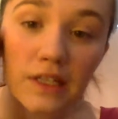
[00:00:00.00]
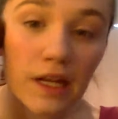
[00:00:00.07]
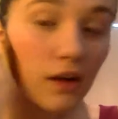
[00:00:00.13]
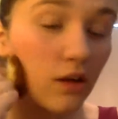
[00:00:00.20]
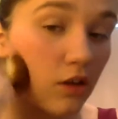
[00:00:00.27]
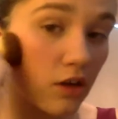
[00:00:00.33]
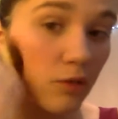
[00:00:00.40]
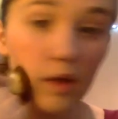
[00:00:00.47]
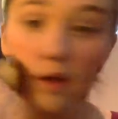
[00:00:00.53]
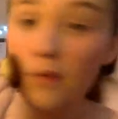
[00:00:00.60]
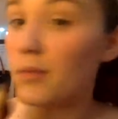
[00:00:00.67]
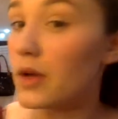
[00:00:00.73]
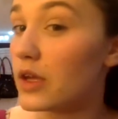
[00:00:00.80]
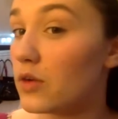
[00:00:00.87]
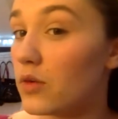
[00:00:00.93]
it out a little bit,
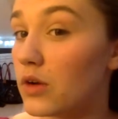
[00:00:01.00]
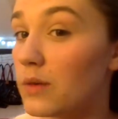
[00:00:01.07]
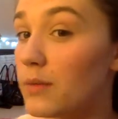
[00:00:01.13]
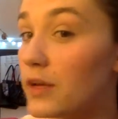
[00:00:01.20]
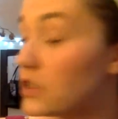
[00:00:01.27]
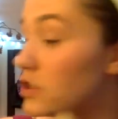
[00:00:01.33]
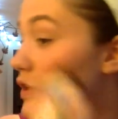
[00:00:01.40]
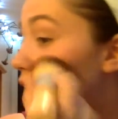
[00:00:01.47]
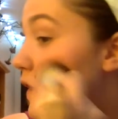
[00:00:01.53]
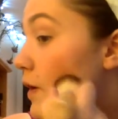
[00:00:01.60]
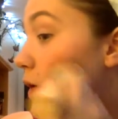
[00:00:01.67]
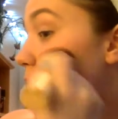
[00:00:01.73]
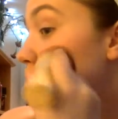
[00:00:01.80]
but you want to make sure that